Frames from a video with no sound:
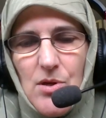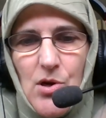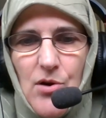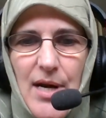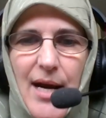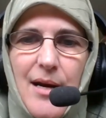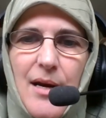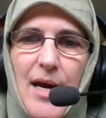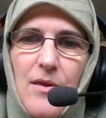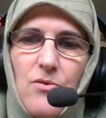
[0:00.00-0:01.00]
creator
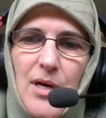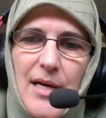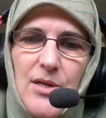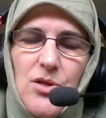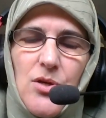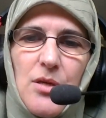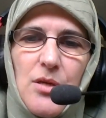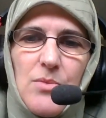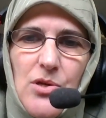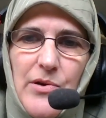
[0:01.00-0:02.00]
and the
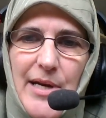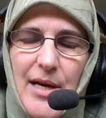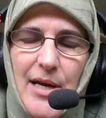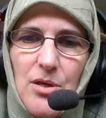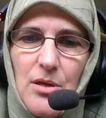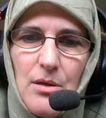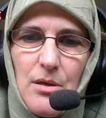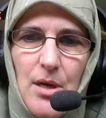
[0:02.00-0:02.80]
relationship to creation.